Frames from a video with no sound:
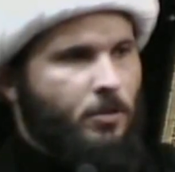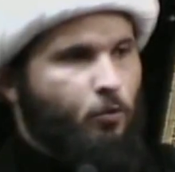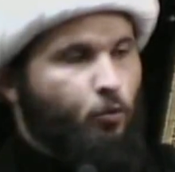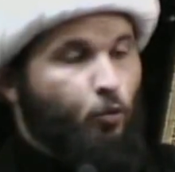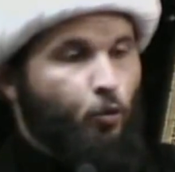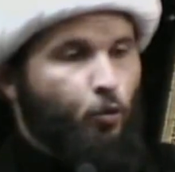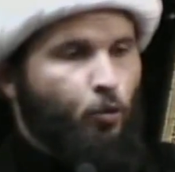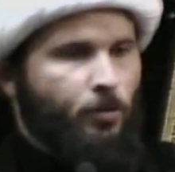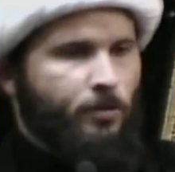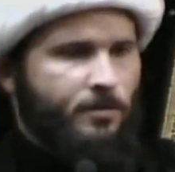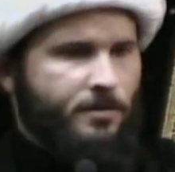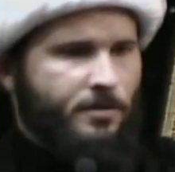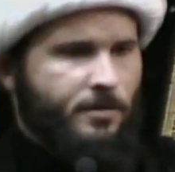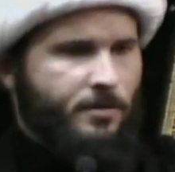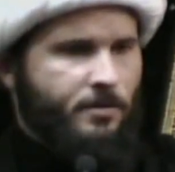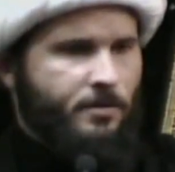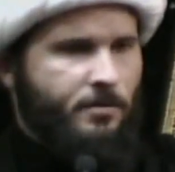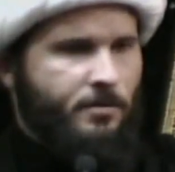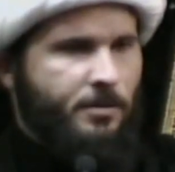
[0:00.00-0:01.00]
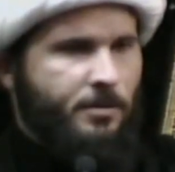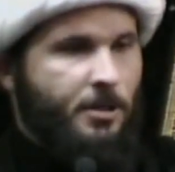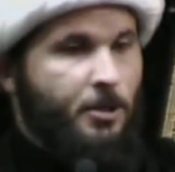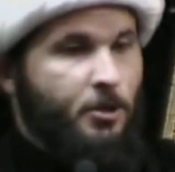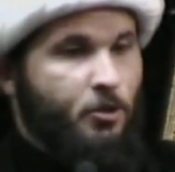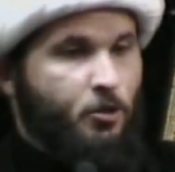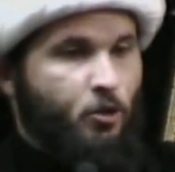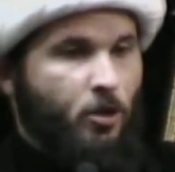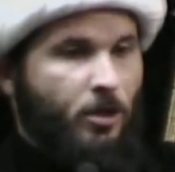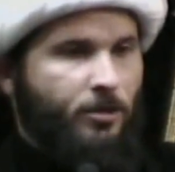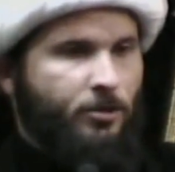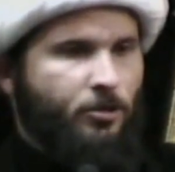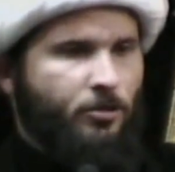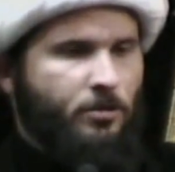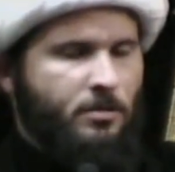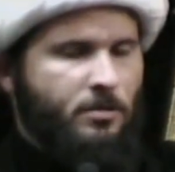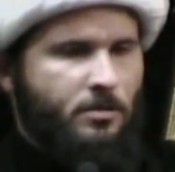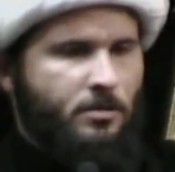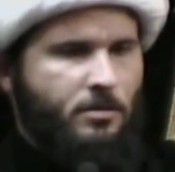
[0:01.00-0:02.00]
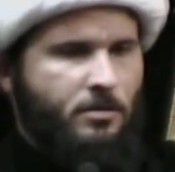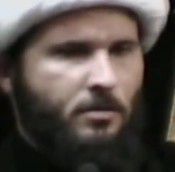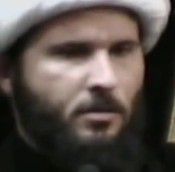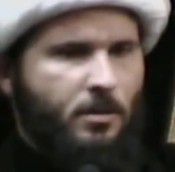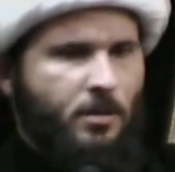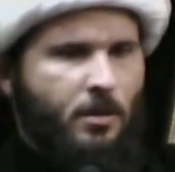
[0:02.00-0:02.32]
rules, instructions.